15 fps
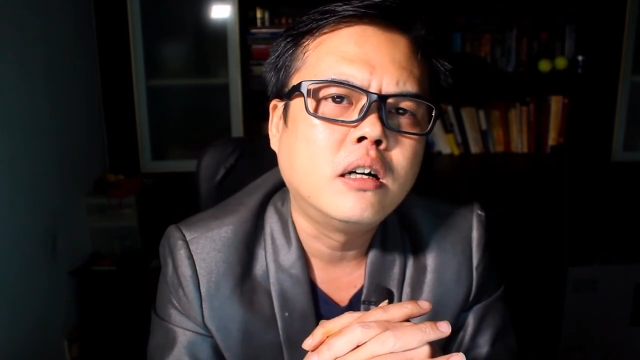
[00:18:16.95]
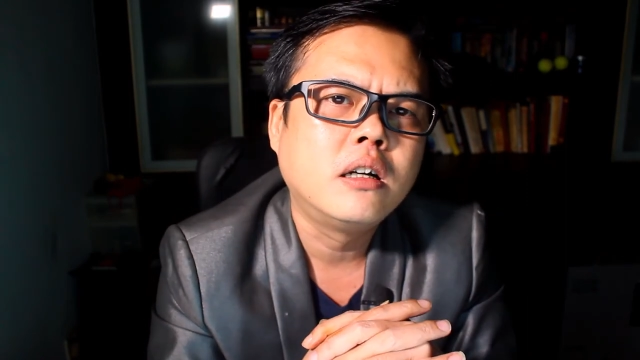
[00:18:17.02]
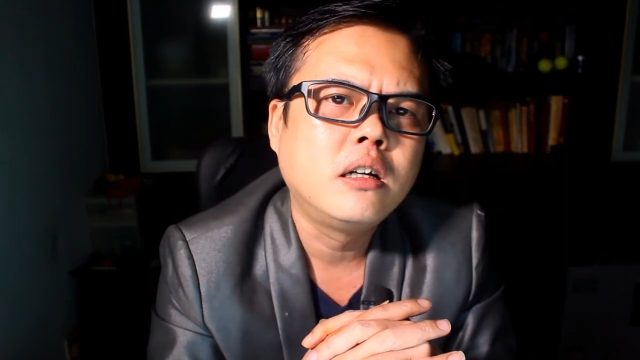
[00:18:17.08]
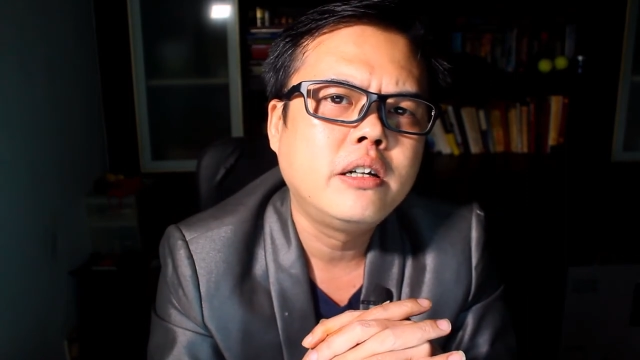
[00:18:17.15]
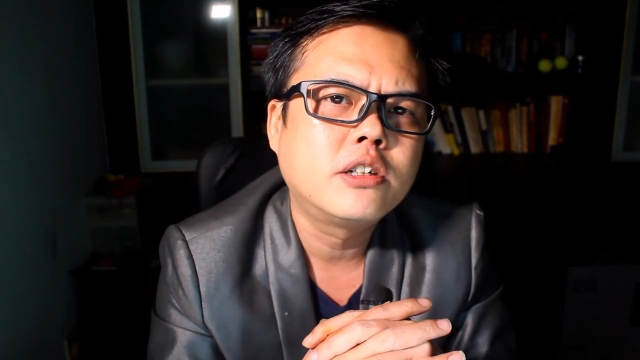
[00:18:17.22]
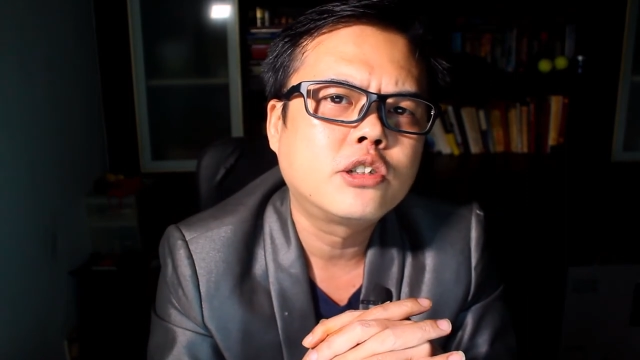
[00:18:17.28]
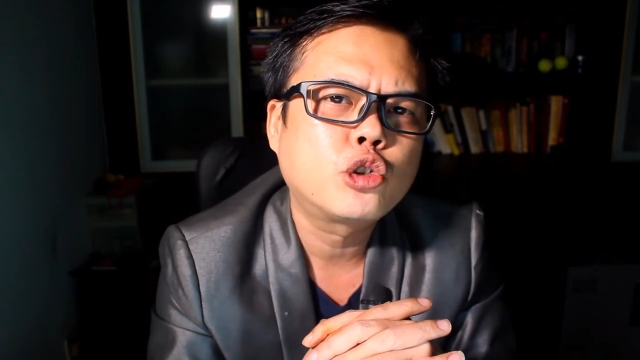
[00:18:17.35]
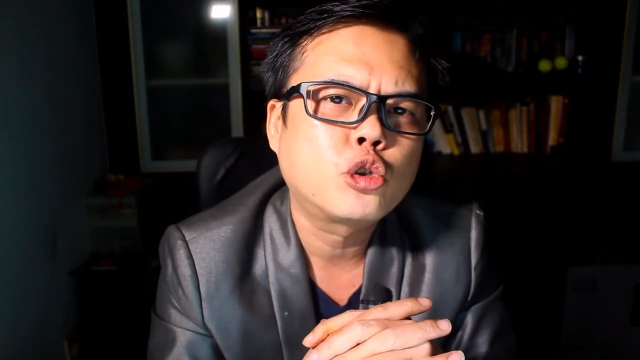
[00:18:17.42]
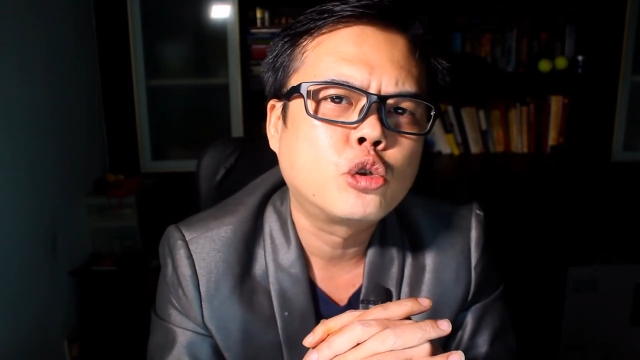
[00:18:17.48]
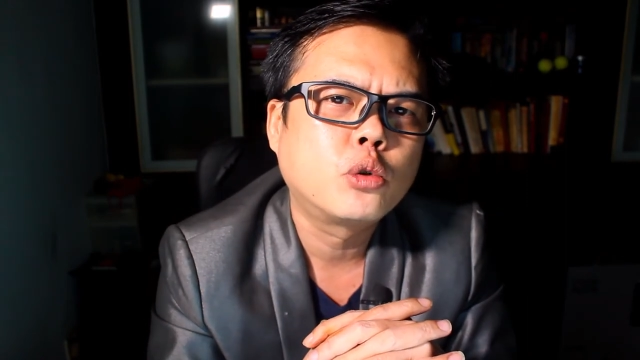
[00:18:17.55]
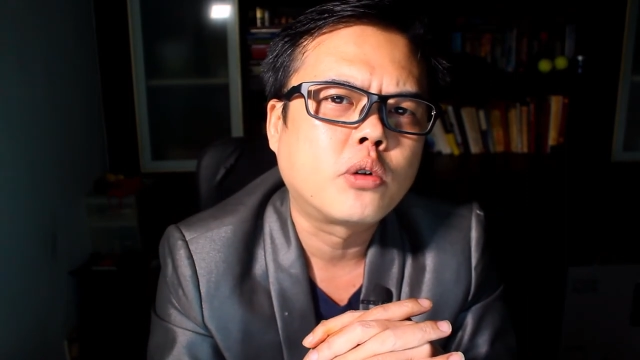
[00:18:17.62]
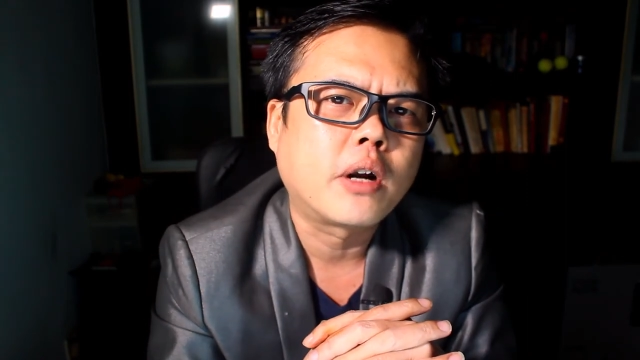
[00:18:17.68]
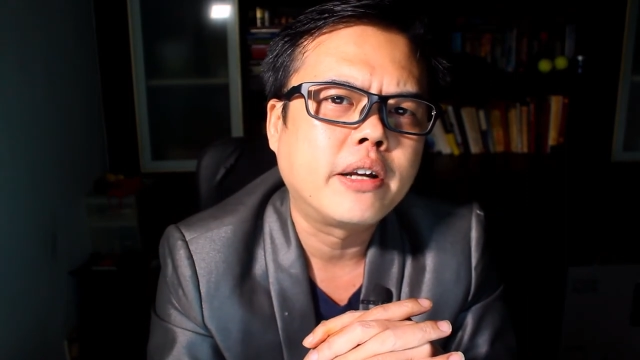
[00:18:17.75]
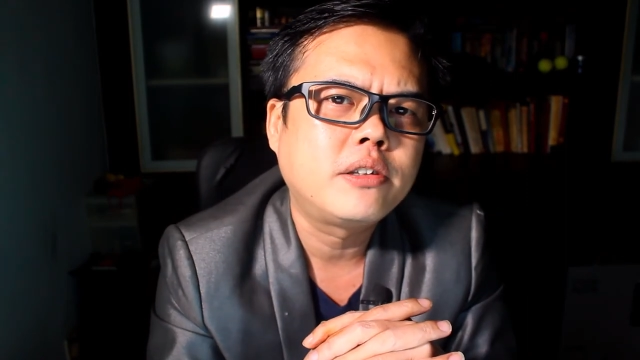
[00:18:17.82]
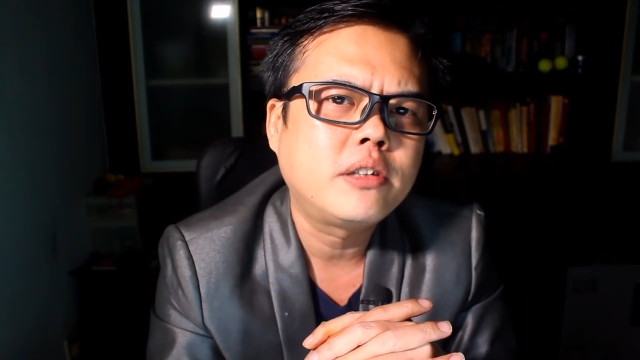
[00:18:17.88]
earliest true
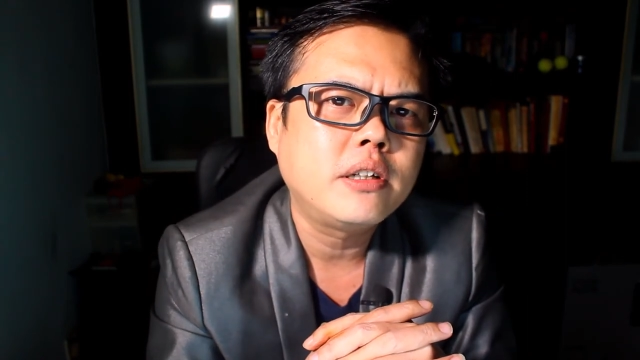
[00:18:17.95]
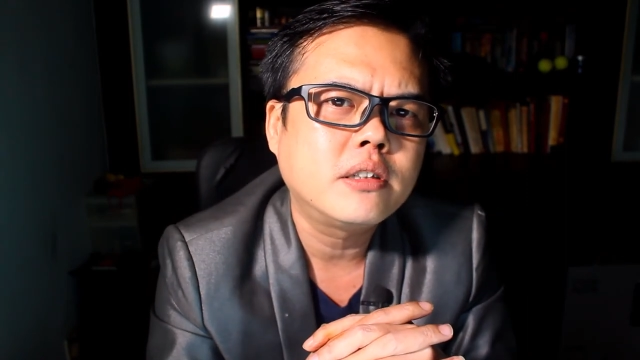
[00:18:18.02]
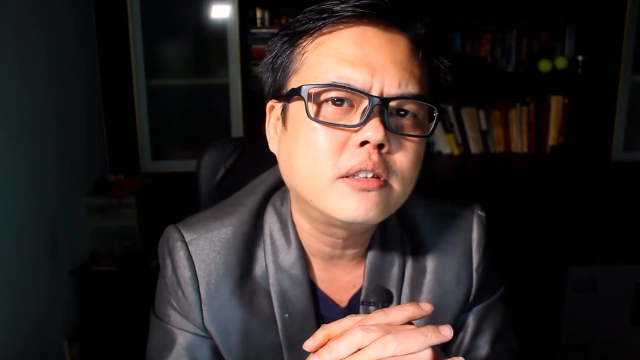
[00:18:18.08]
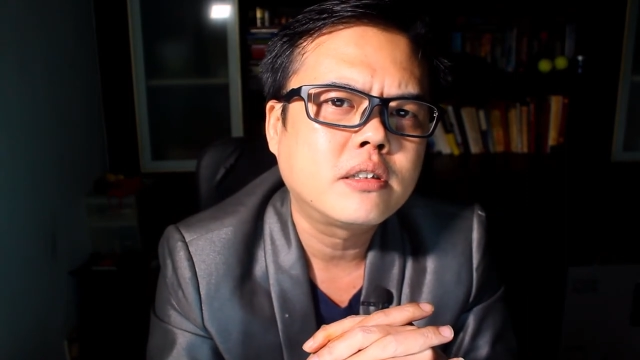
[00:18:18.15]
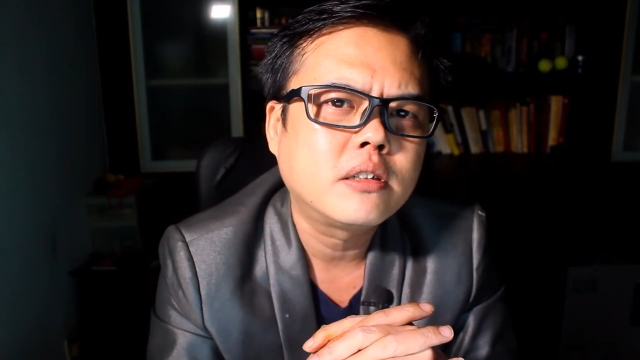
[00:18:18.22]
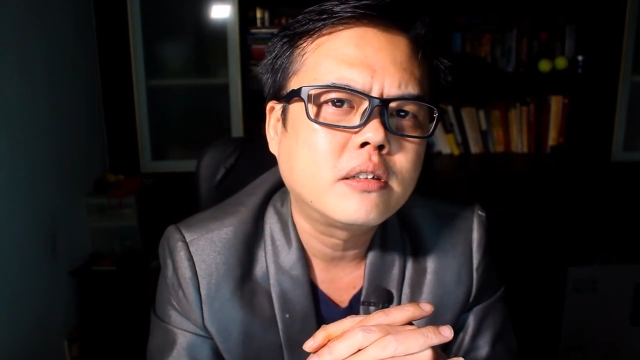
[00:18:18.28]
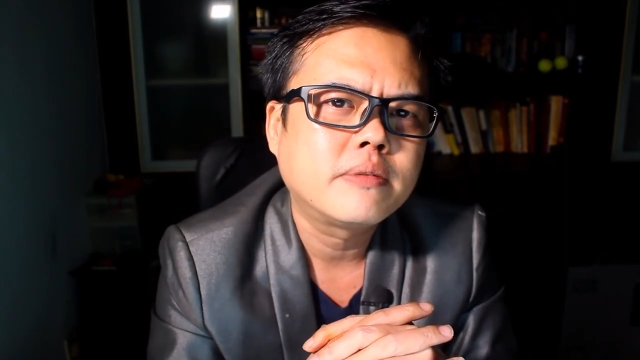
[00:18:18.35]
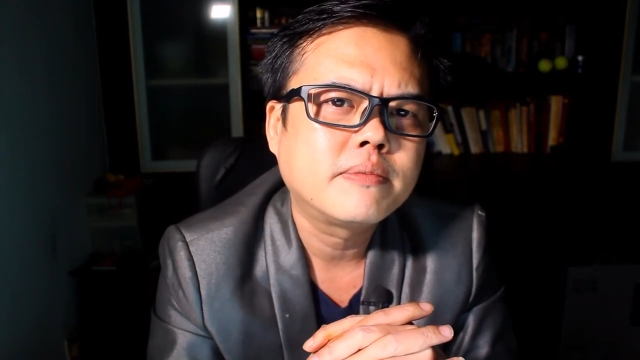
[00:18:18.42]
writings?